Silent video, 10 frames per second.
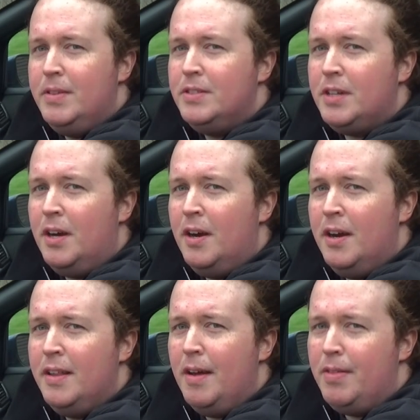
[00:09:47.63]
with this
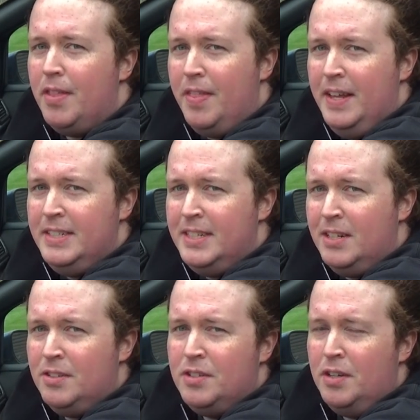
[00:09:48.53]
car that the things
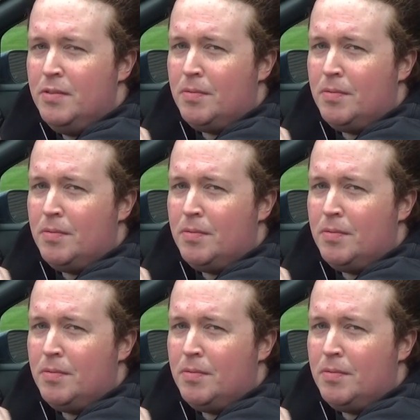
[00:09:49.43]
that are done